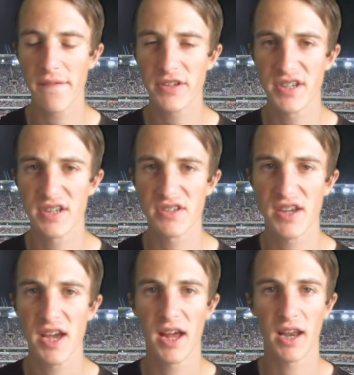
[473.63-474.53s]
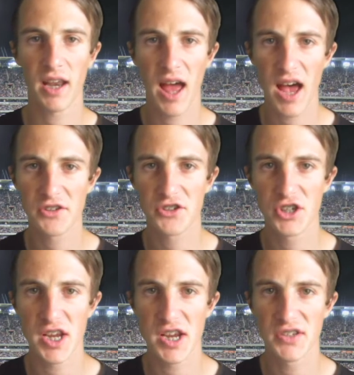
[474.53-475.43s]
Ever since
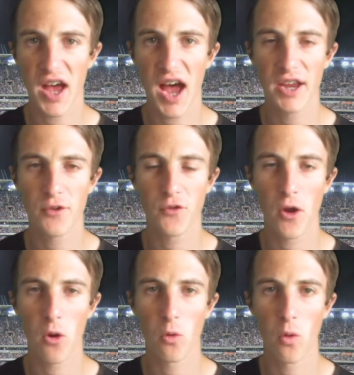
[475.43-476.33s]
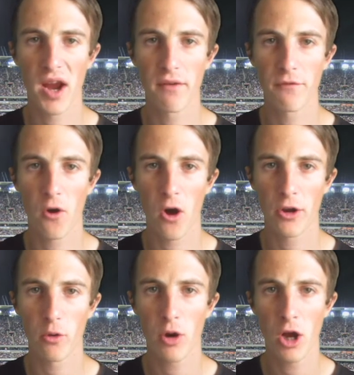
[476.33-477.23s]
last year's AFL Grand
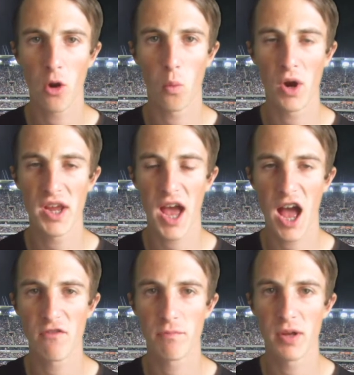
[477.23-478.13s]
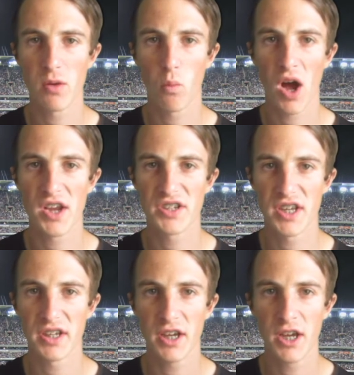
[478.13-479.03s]
Final, we have been
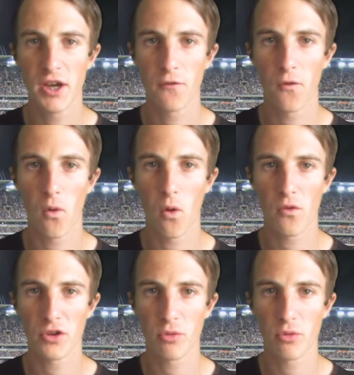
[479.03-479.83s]
waiting for the